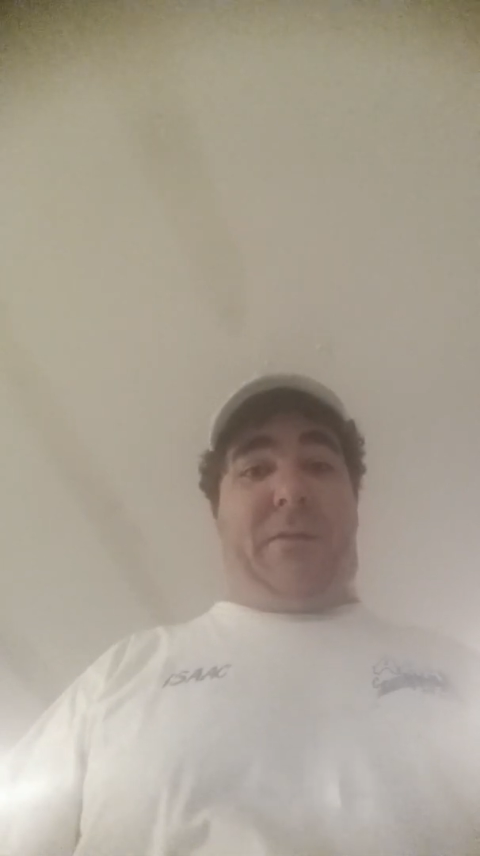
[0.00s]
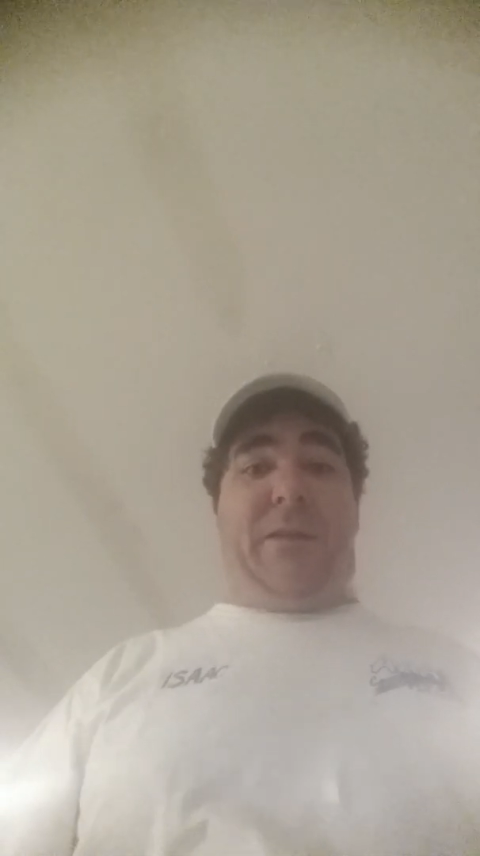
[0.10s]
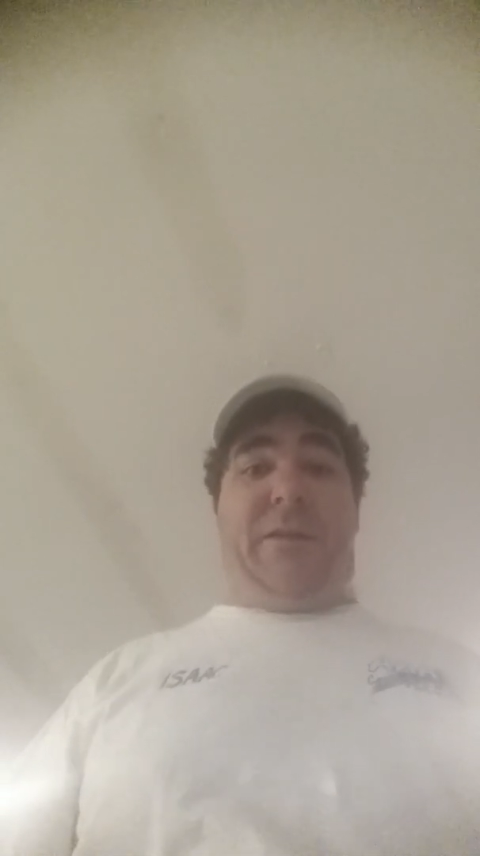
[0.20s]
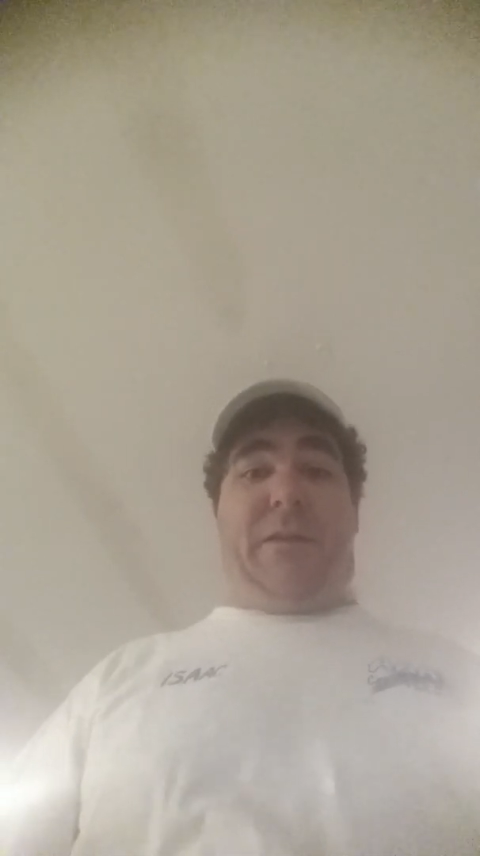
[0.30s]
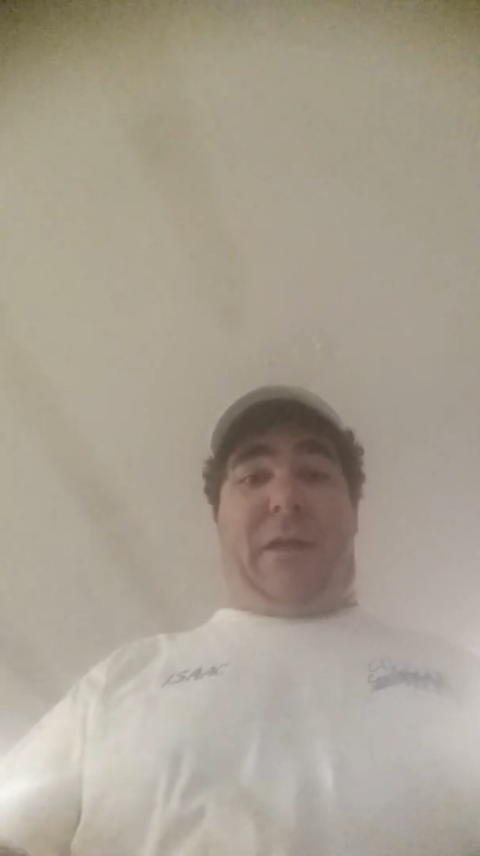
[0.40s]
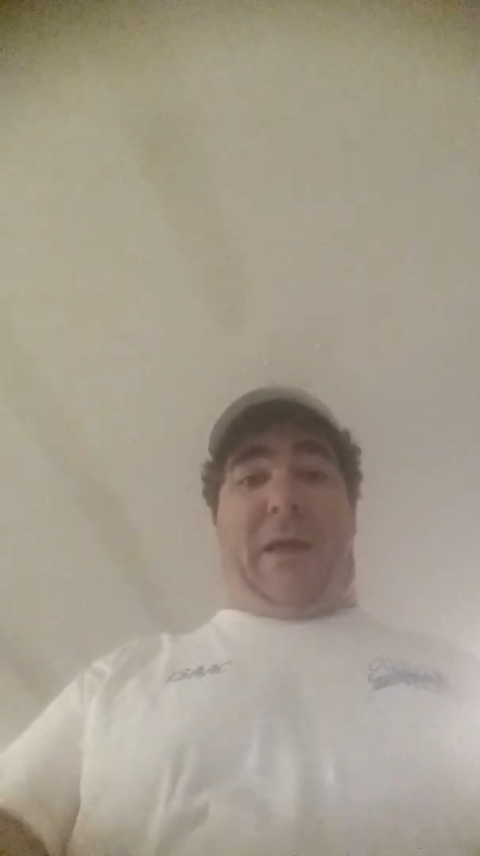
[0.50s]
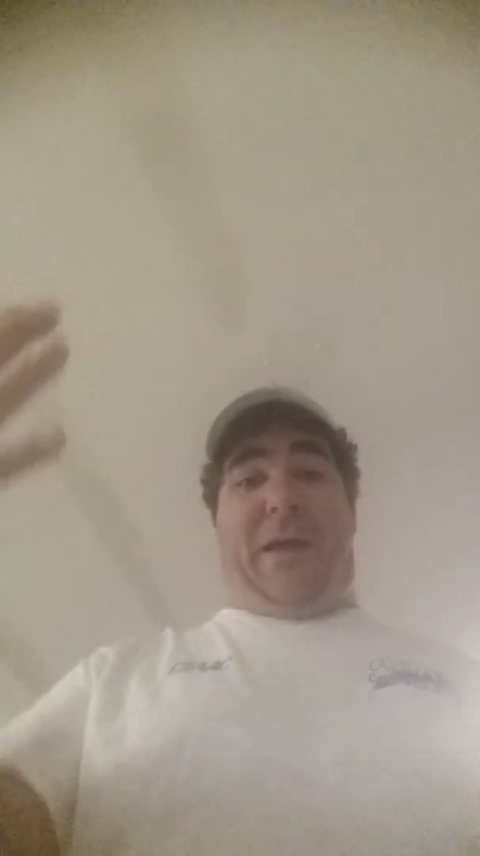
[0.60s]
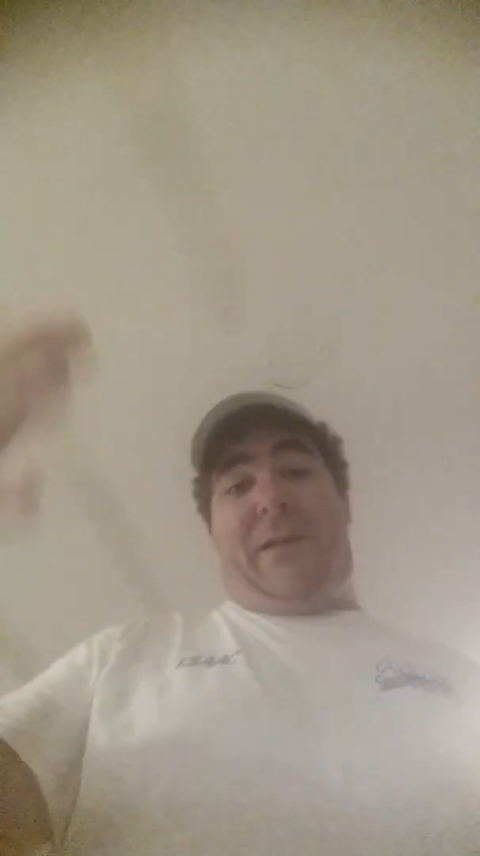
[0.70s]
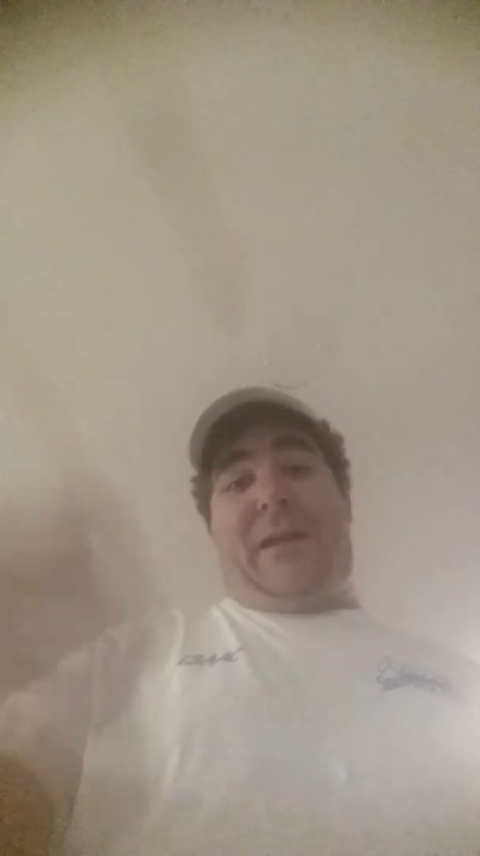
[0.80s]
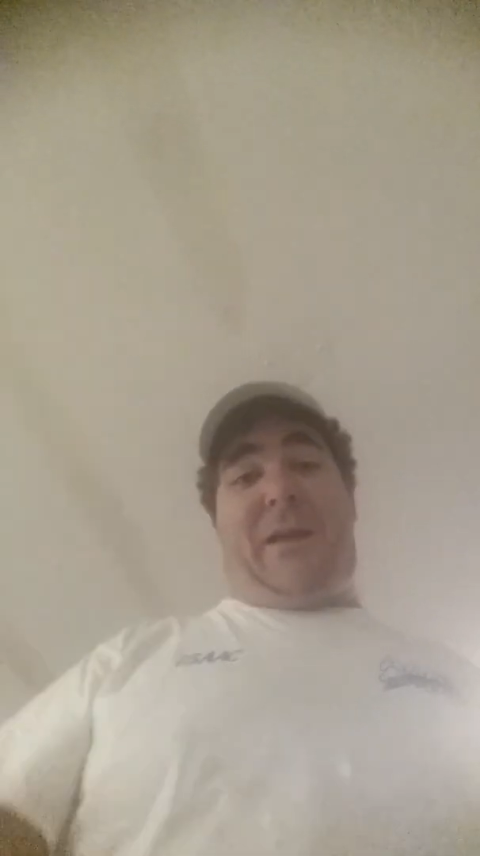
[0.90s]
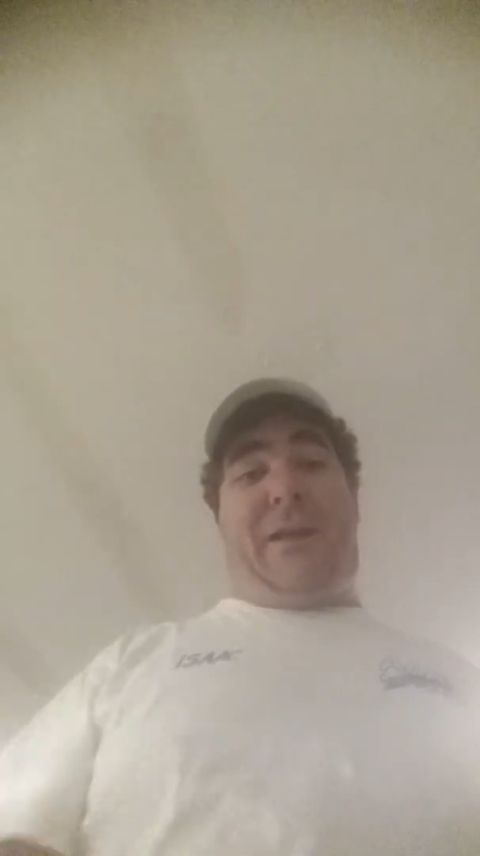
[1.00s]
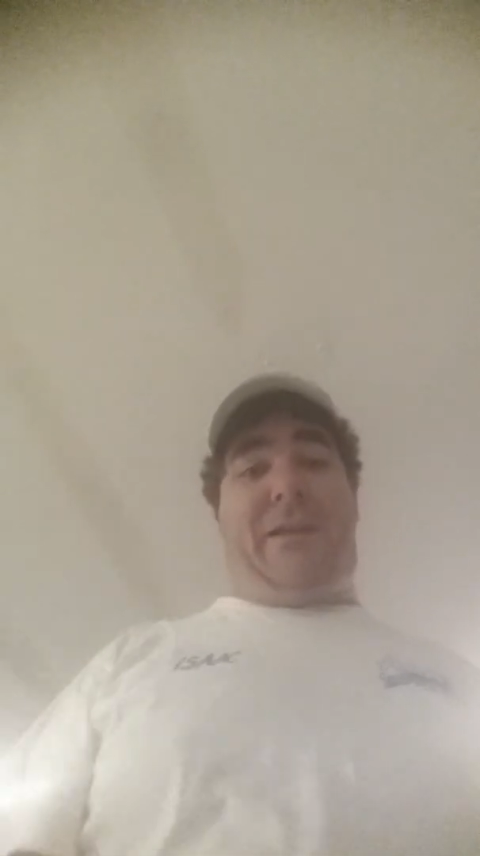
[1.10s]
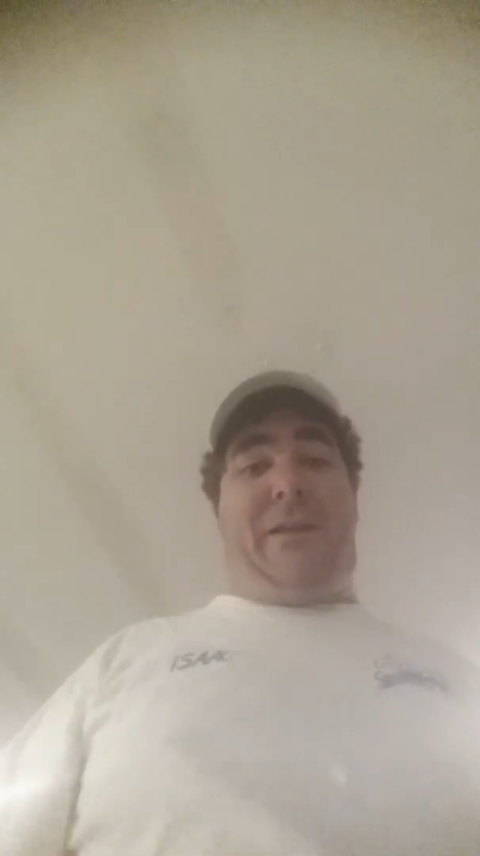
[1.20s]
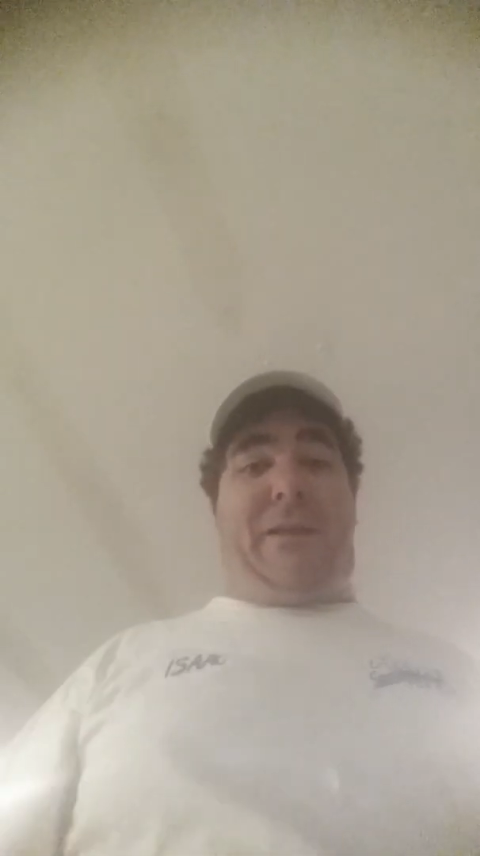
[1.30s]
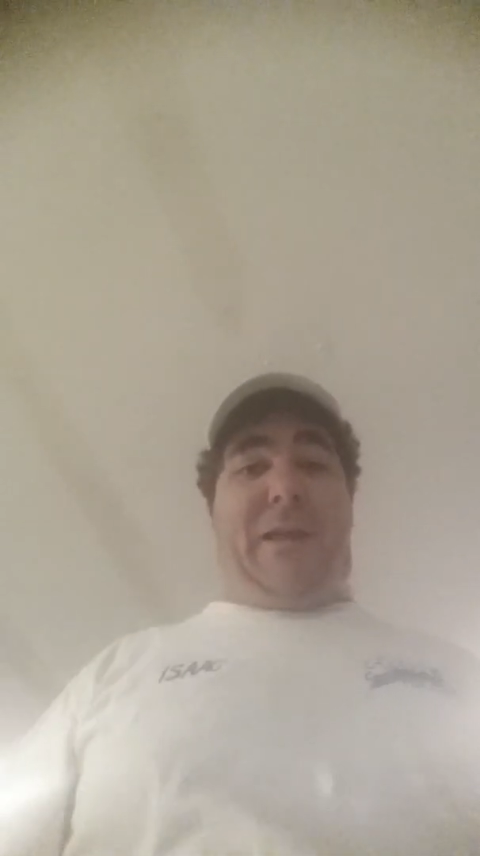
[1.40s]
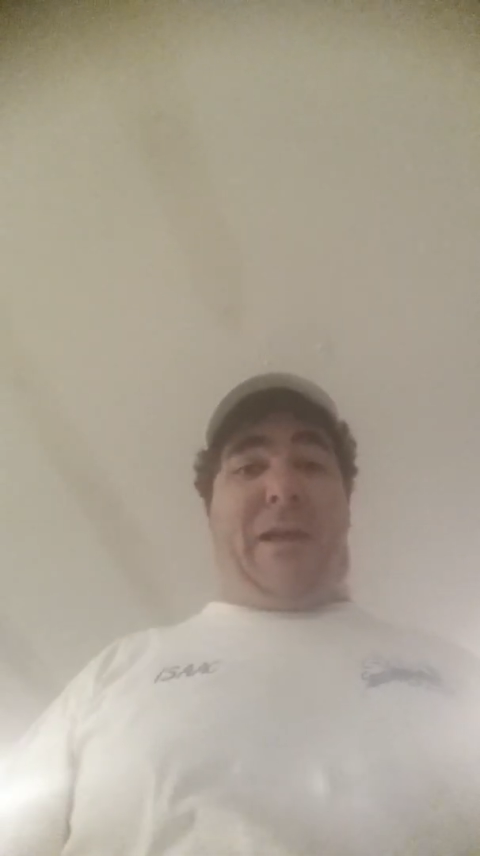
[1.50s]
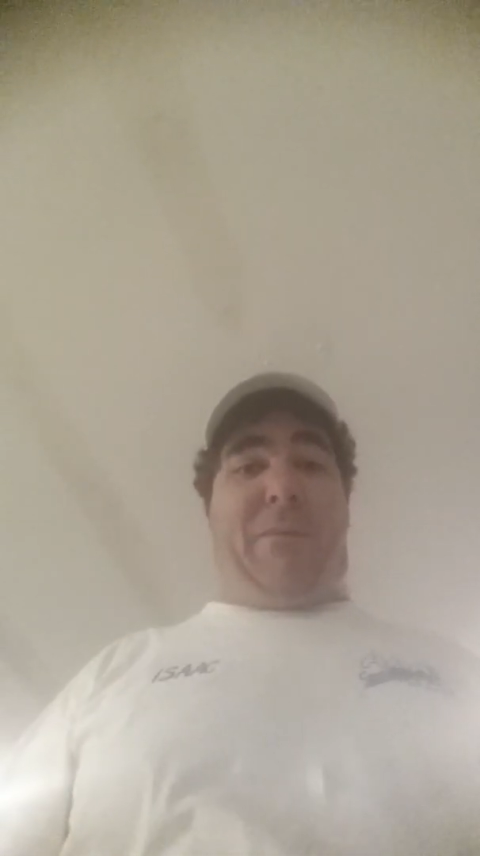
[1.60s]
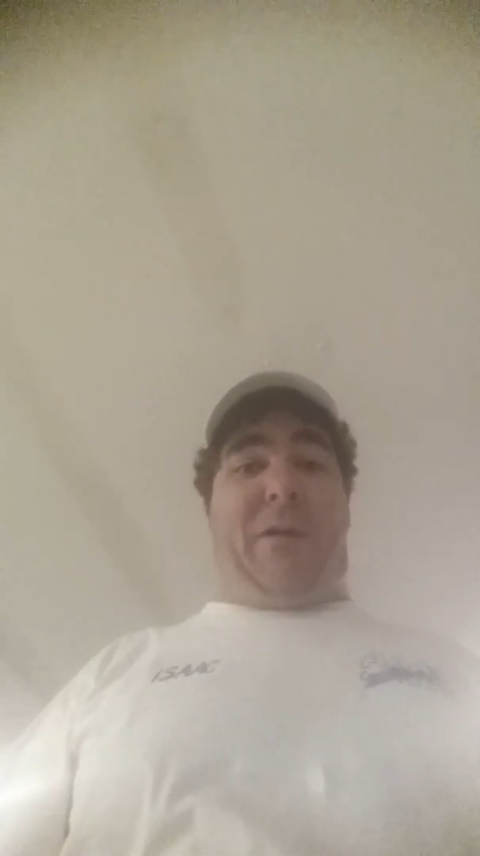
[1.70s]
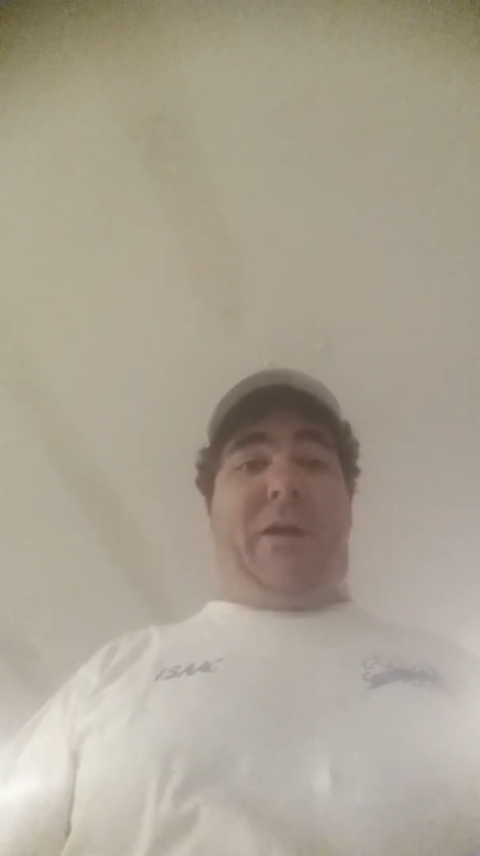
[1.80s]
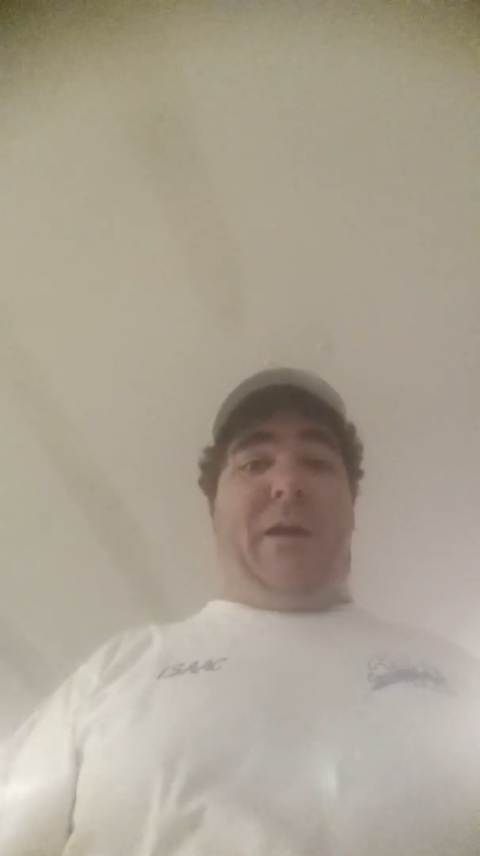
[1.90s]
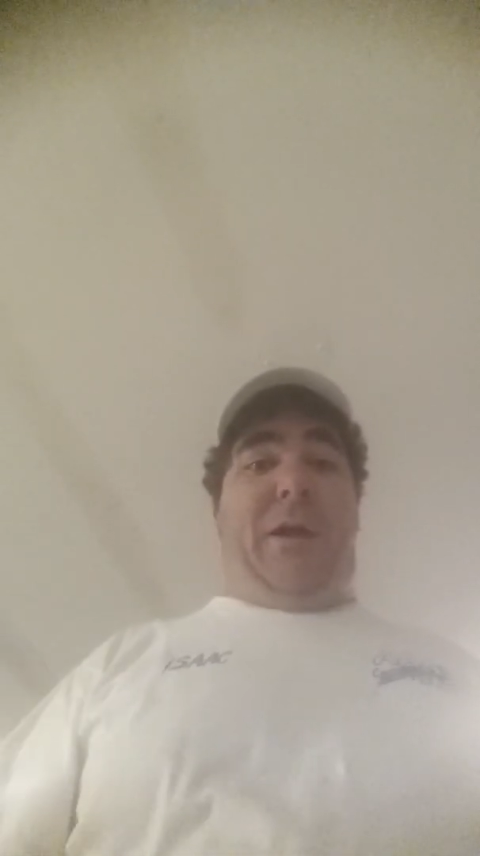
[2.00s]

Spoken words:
This is the highest I could get this camera.